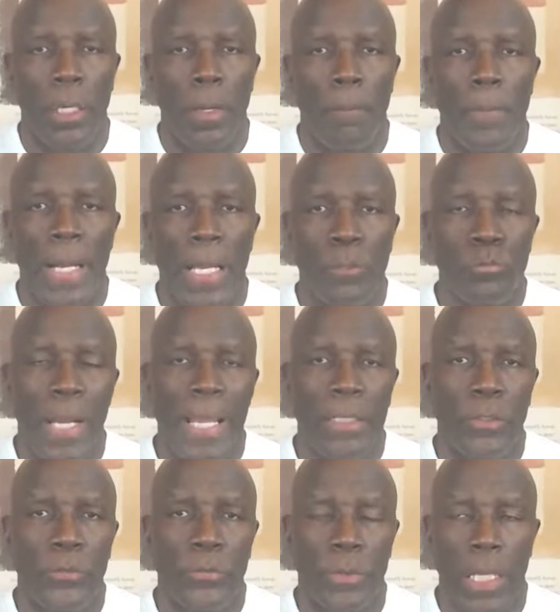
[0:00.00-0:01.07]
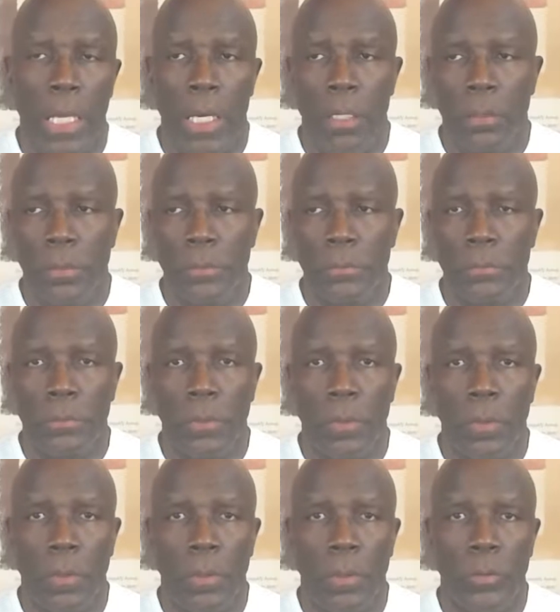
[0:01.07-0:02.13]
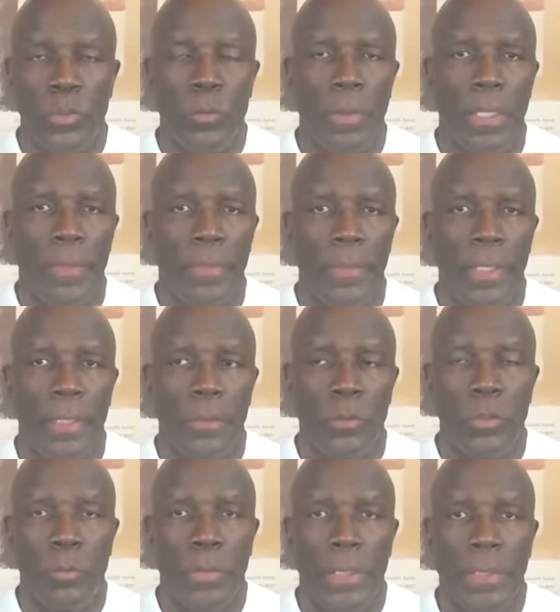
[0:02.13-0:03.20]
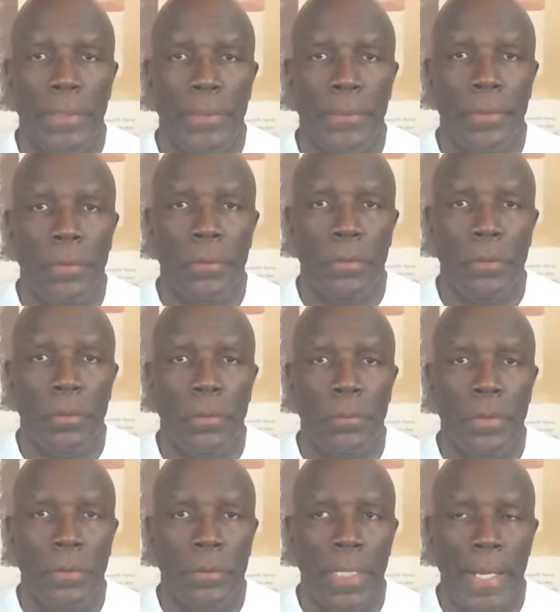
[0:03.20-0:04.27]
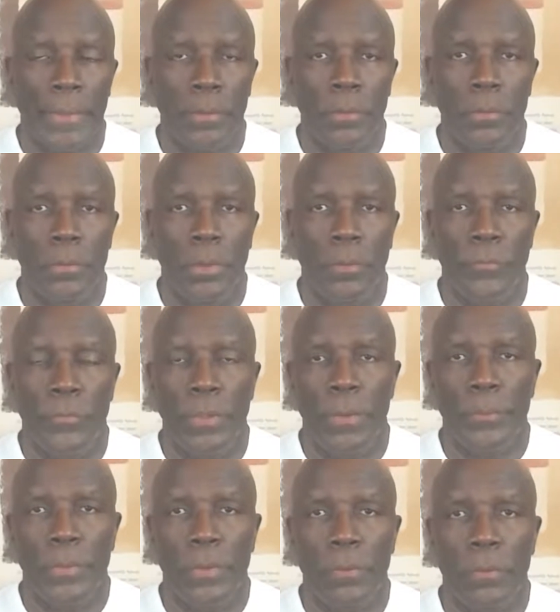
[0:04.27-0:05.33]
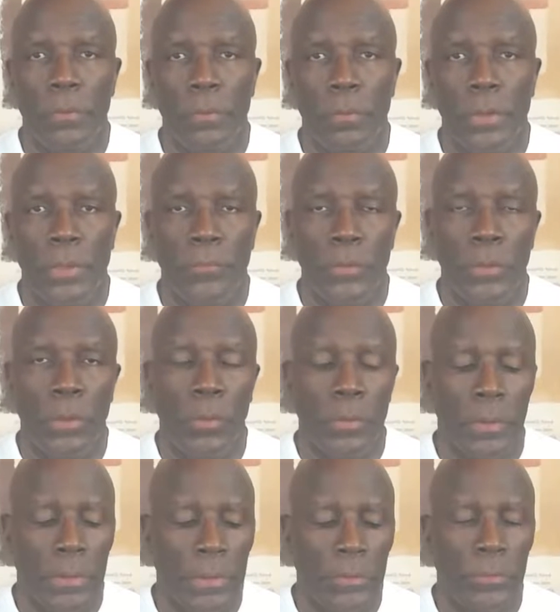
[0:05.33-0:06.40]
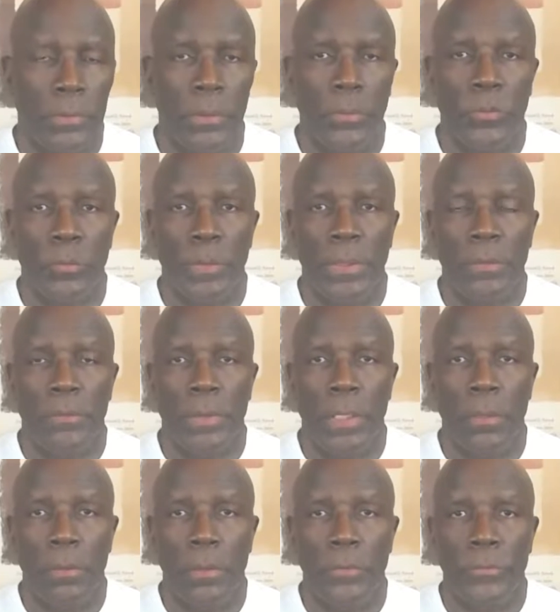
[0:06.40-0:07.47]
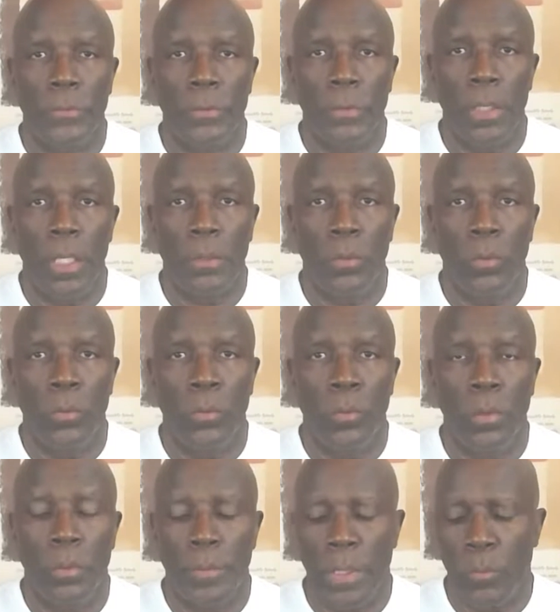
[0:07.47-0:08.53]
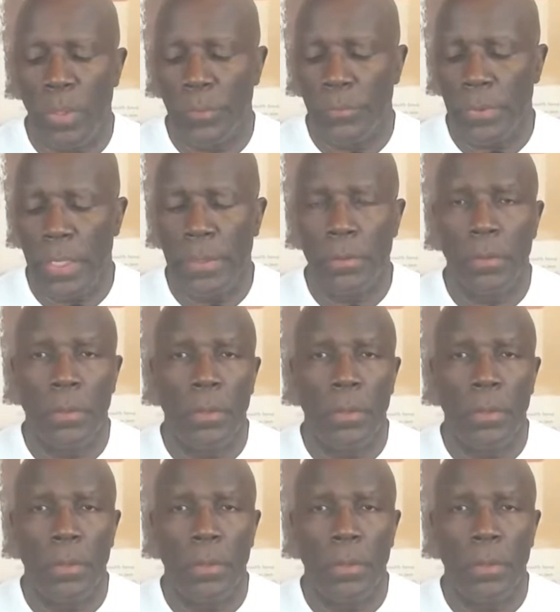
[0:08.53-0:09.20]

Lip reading: My writing style, you may hear the title of something. If you go to HeStillSpeaksNowListen.org, my website,